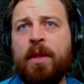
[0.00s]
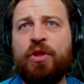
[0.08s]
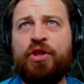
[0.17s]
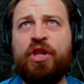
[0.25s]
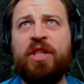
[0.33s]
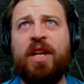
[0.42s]

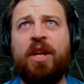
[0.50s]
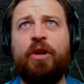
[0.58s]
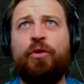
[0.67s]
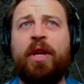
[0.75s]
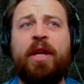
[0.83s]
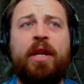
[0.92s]
She's not a
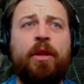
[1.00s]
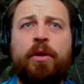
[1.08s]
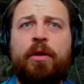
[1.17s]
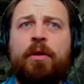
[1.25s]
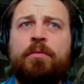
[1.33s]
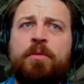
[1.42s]
great
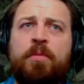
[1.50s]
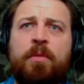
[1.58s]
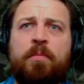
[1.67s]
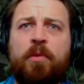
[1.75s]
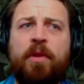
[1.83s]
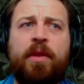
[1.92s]
healer. I'm just gonna
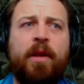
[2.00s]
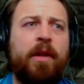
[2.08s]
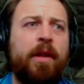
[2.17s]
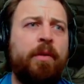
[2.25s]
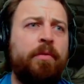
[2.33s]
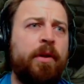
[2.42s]
put
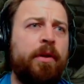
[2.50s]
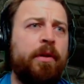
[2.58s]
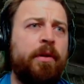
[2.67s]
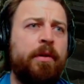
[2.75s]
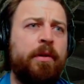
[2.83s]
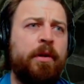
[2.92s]
that out there.
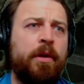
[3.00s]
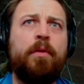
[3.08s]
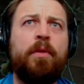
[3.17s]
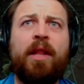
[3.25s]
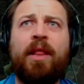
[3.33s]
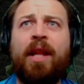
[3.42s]

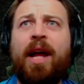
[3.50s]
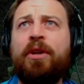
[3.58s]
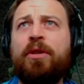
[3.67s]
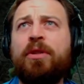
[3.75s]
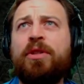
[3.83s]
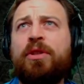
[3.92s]
You got
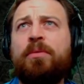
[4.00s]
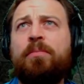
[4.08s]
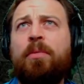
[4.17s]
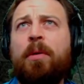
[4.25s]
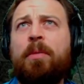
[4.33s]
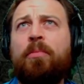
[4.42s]
ladders you can
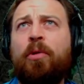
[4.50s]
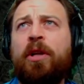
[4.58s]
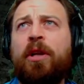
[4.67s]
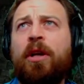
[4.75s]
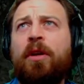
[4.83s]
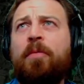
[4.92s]
probably
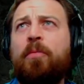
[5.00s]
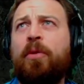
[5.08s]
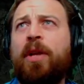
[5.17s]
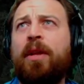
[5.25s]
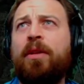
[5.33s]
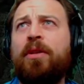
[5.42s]
break off. People
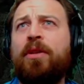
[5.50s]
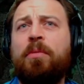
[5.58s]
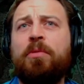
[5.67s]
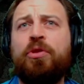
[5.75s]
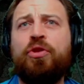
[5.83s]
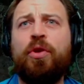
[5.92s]
can't come
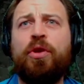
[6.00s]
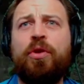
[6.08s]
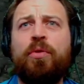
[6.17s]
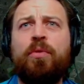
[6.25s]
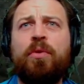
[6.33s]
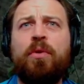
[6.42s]
and join
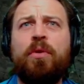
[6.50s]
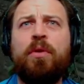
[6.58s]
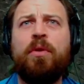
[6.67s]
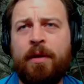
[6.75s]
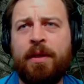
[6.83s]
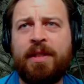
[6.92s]
you.
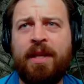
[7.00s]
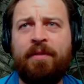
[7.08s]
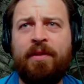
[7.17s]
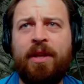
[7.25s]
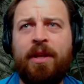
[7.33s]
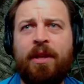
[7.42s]

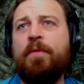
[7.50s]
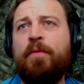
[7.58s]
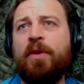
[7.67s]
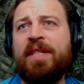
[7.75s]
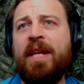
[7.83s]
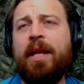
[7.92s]
70. If
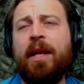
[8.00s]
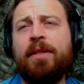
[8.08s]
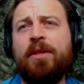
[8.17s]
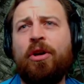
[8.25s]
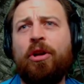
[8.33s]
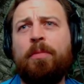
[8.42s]
you're sneaking,
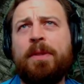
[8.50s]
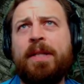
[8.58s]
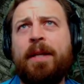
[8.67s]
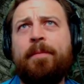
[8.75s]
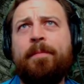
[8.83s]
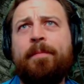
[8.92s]
it's
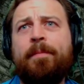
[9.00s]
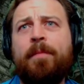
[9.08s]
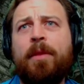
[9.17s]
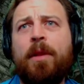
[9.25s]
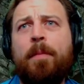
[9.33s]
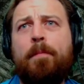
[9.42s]
100%.
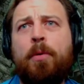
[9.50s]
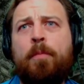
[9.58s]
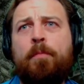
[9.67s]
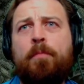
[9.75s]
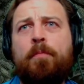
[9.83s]
Boop.